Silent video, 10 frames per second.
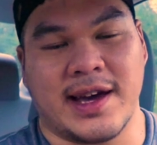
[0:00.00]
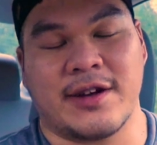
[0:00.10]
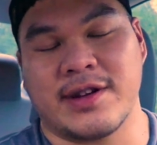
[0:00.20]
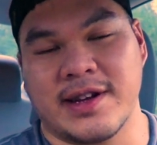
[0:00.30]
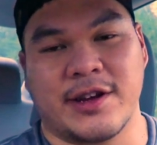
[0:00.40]
I
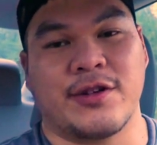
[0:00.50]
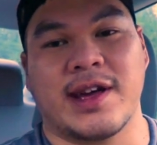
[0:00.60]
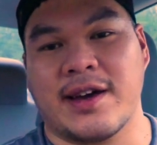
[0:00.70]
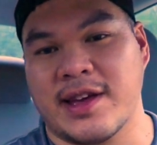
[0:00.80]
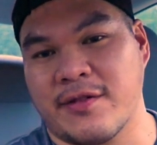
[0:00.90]
don't need to go
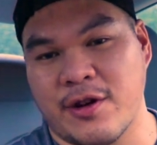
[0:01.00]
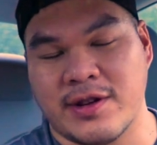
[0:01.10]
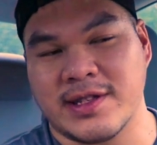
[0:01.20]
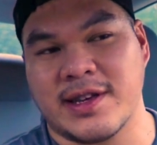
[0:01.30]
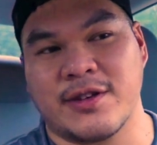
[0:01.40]
down that road
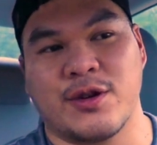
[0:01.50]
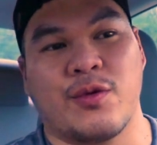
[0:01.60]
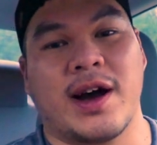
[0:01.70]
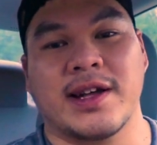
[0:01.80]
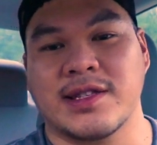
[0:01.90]
and tell you
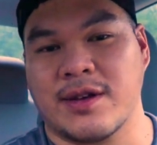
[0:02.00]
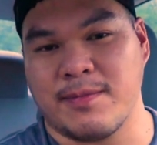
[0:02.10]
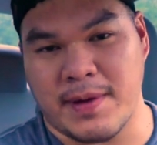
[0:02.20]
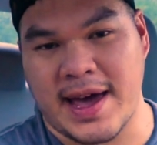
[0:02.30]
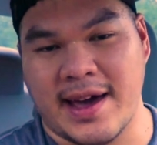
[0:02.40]
why it's
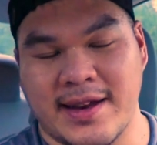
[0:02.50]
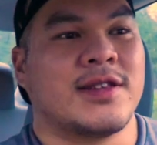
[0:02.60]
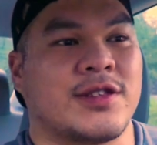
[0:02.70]
bad.